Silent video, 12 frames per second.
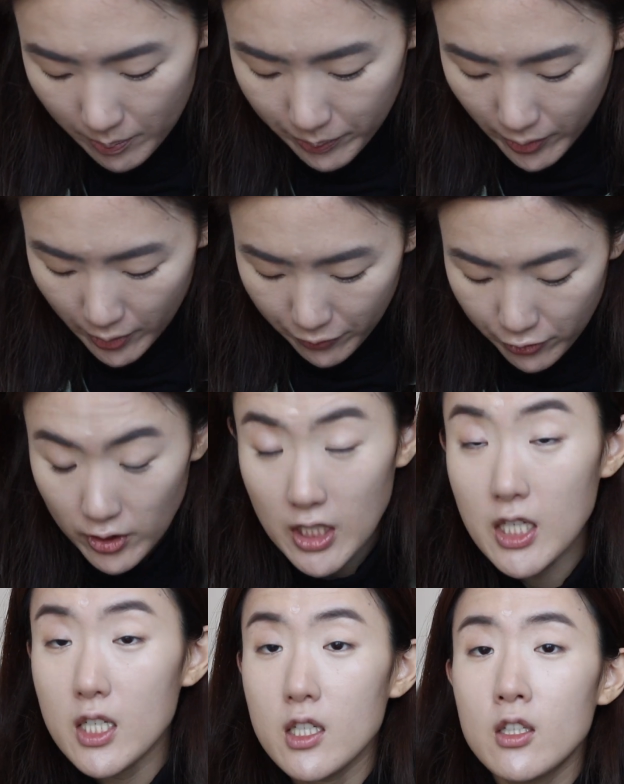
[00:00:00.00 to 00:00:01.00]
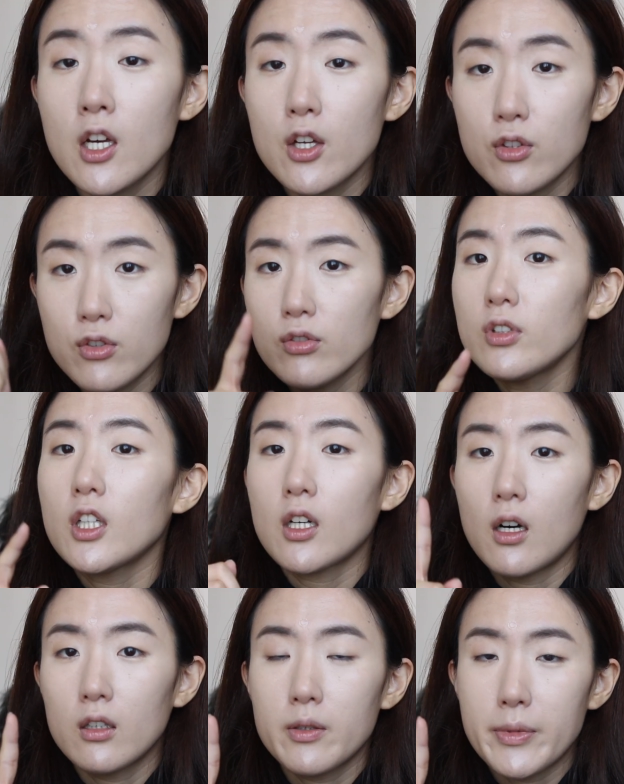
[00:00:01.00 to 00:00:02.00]
But if you need, do the
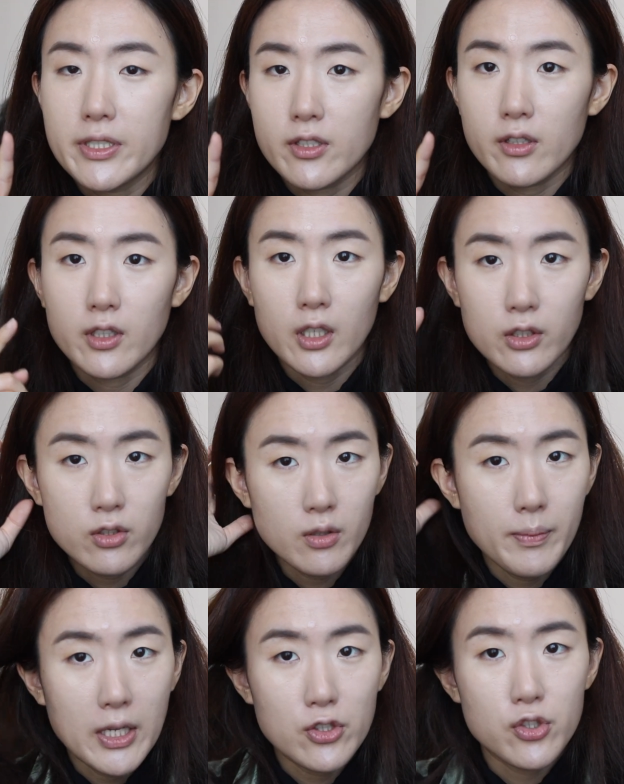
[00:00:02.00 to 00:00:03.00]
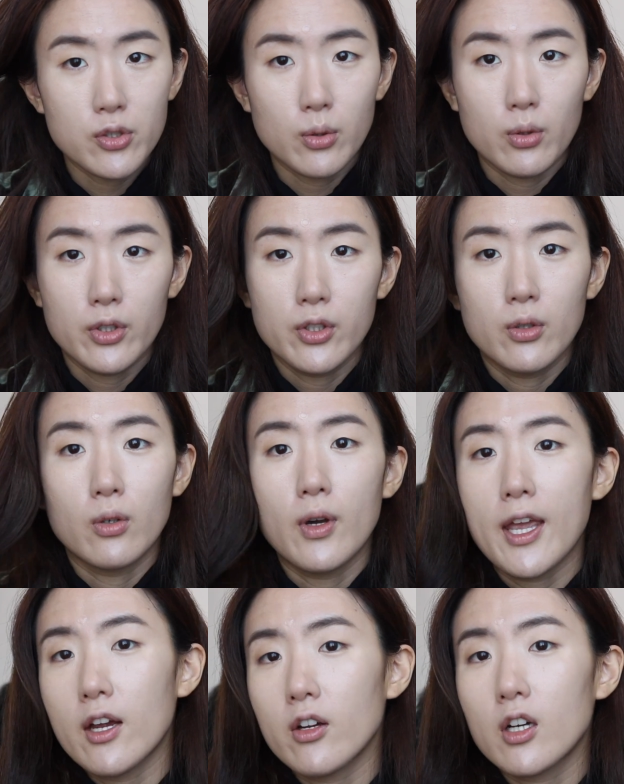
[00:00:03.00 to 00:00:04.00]
color mascara to match your
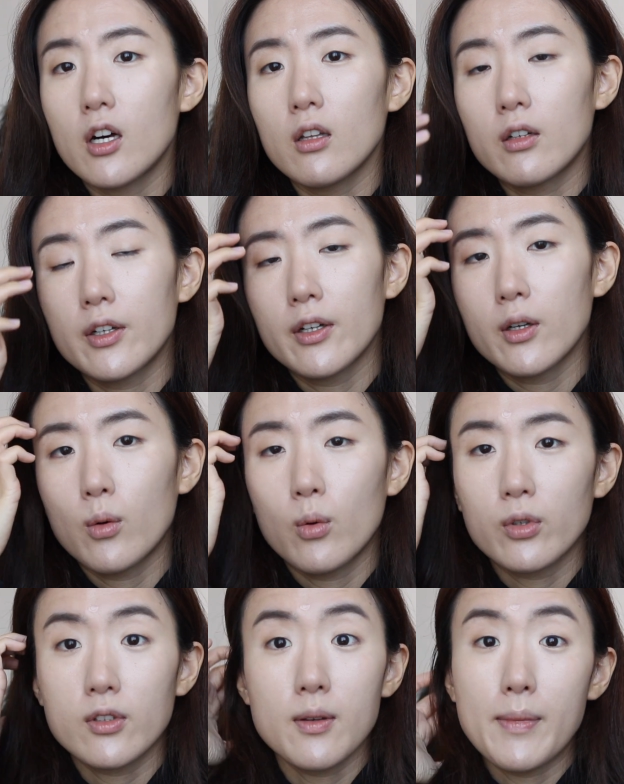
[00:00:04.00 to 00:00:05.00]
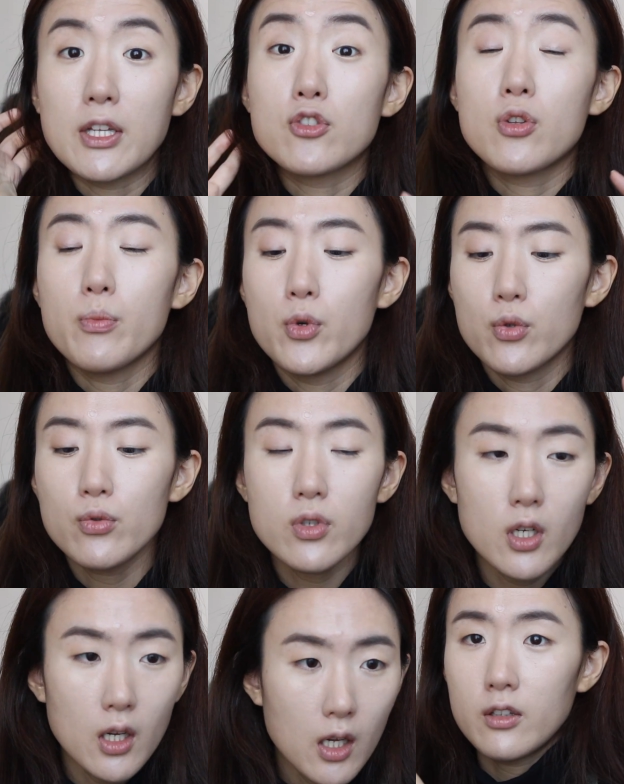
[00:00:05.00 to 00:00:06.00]
hair color or to match the mood.
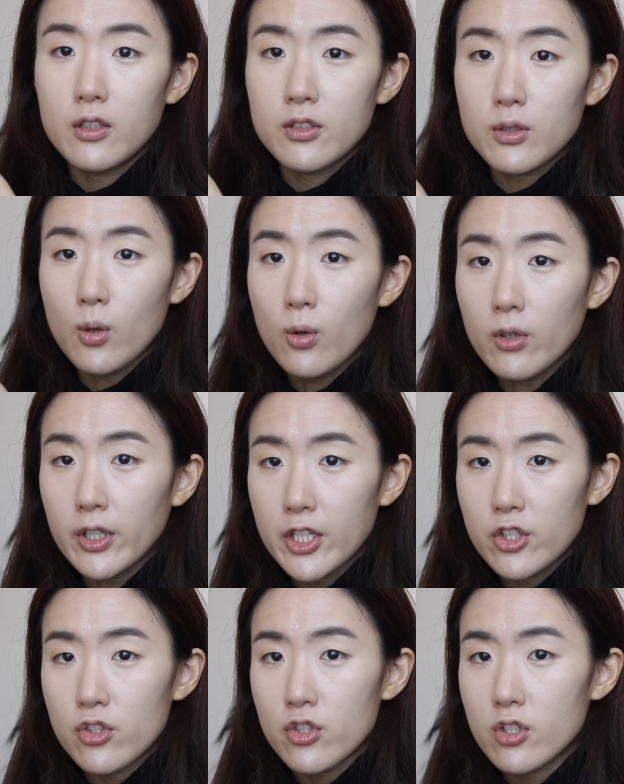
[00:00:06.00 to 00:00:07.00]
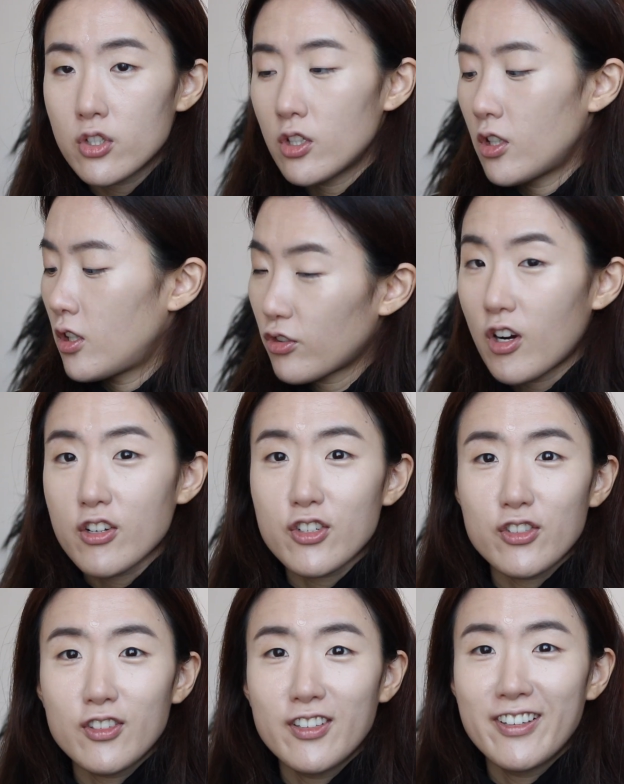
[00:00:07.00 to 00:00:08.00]
This orange
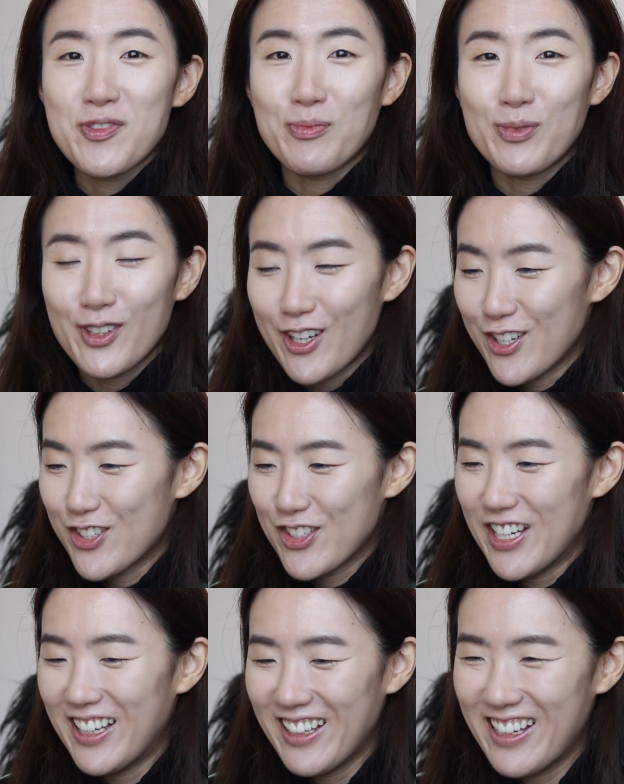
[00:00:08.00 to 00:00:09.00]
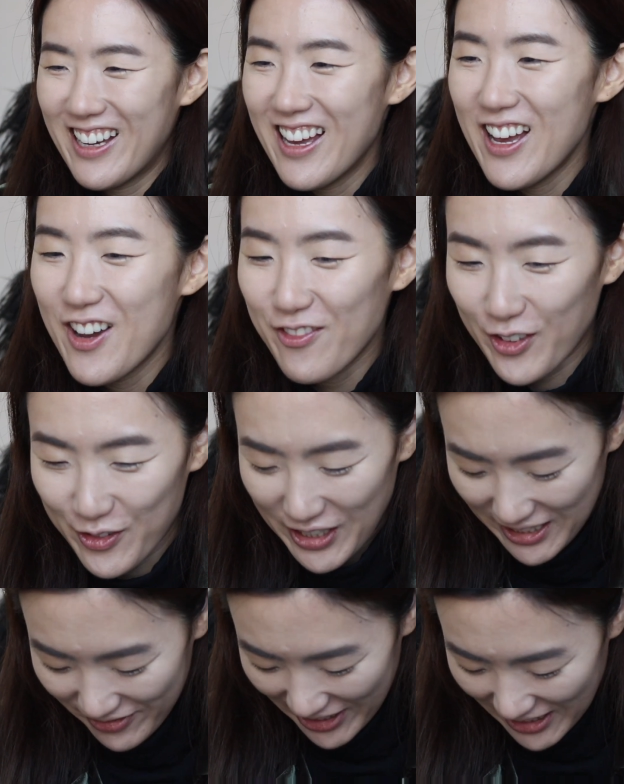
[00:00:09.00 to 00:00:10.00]
crushed blush for my
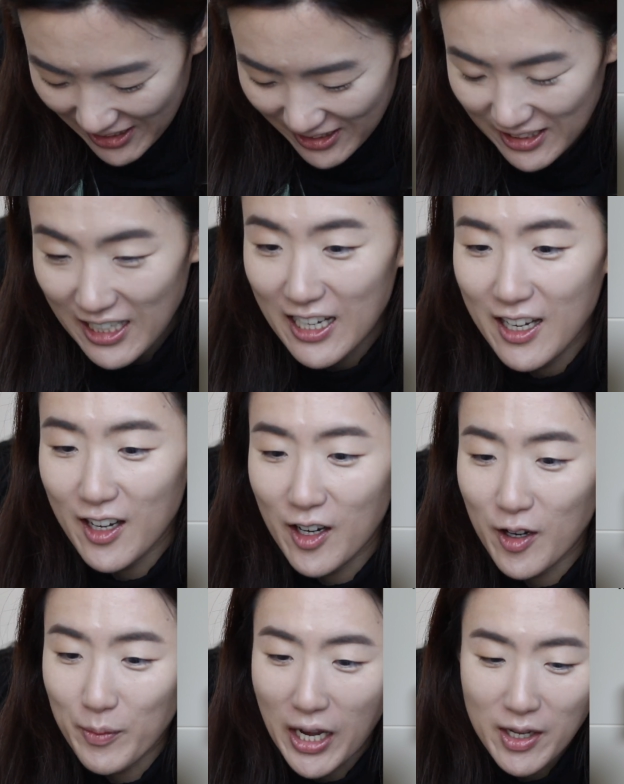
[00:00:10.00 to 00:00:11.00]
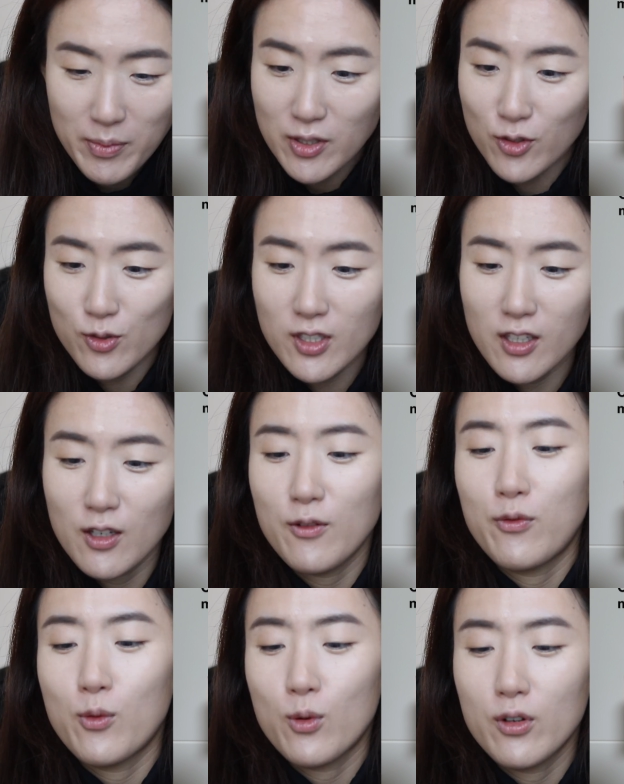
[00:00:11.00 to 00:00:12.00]
face. I've been using it
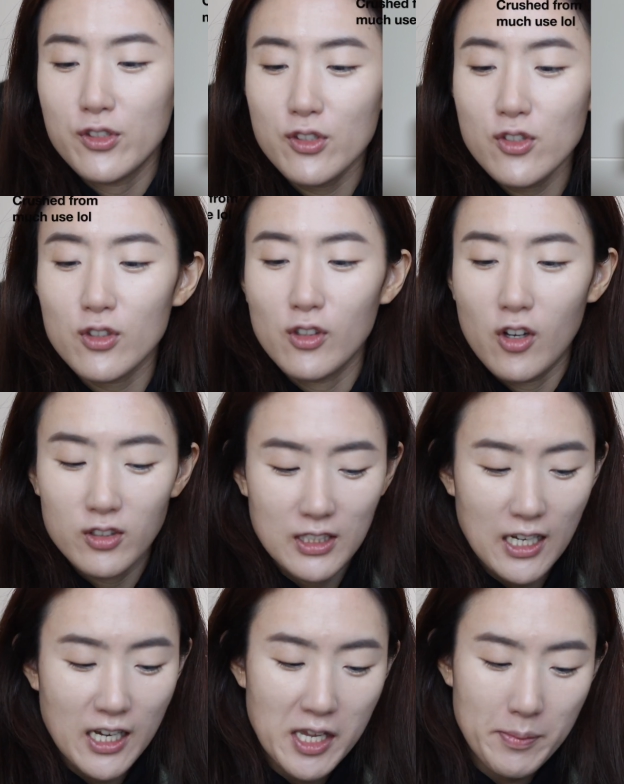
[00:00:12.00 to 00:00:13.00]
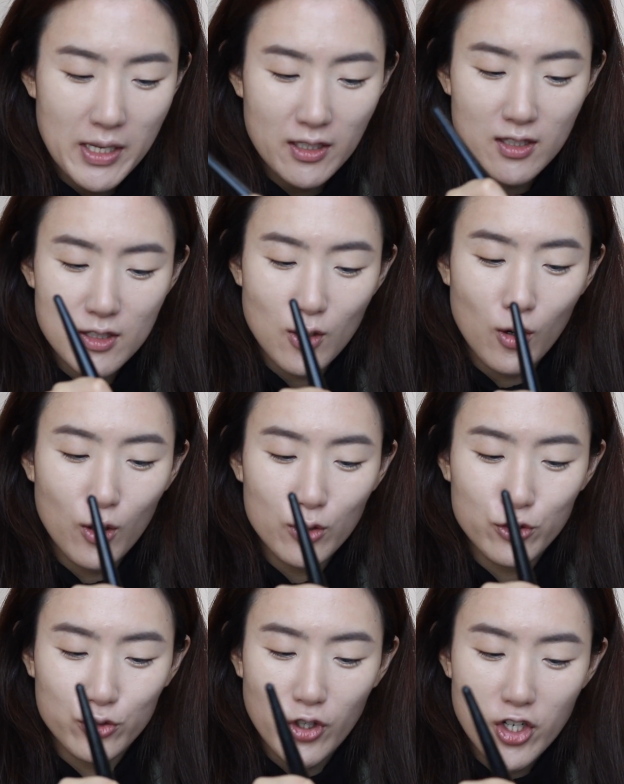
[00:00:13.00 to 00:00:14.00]
for such a long time and it's all
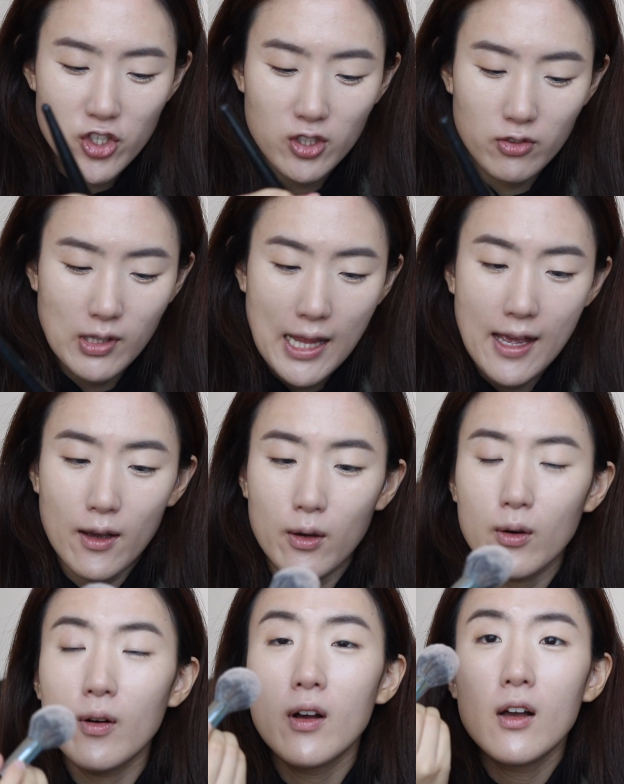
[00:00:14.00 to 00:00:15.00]
crushed now.